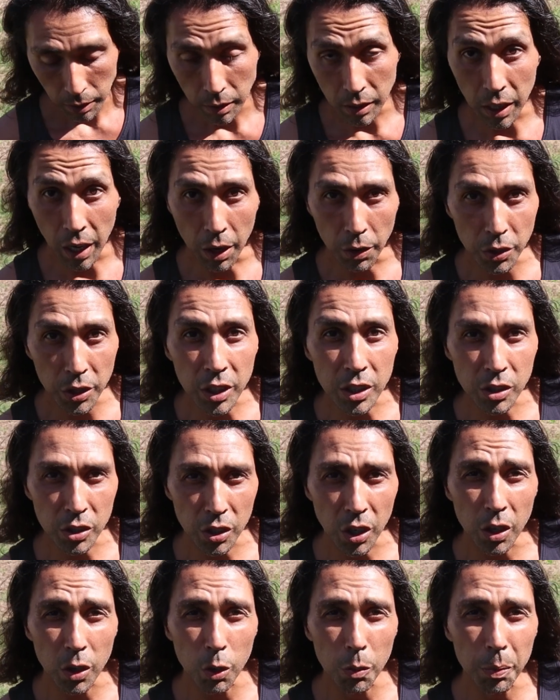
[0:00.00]
now you can
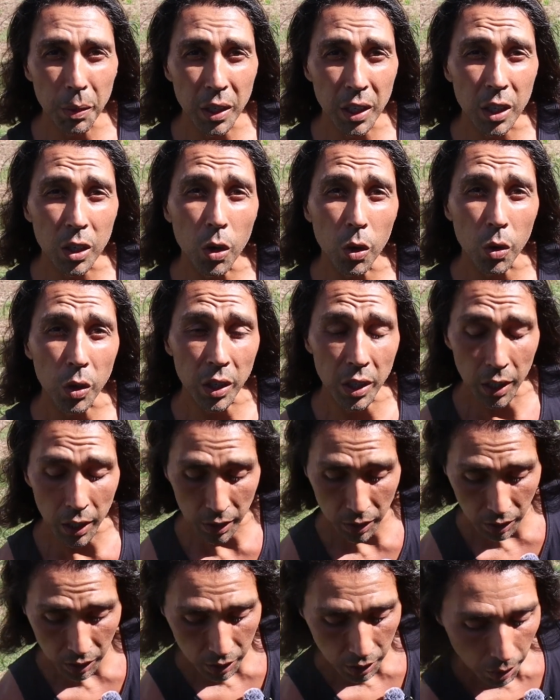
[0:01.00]
start opening
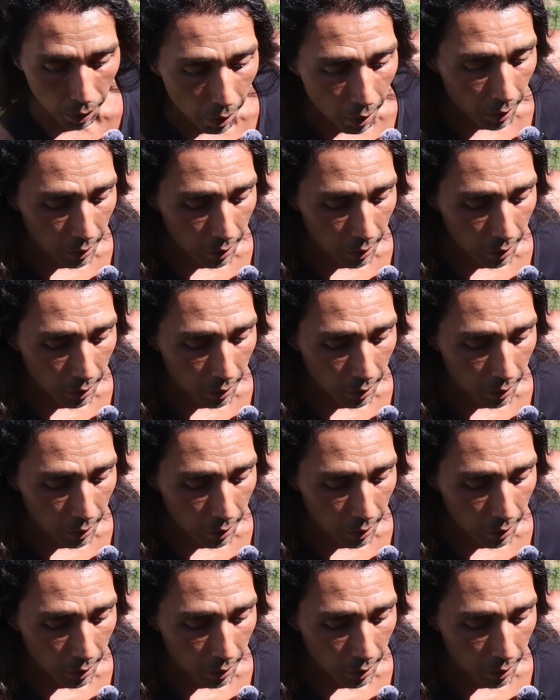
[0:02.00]
coconuts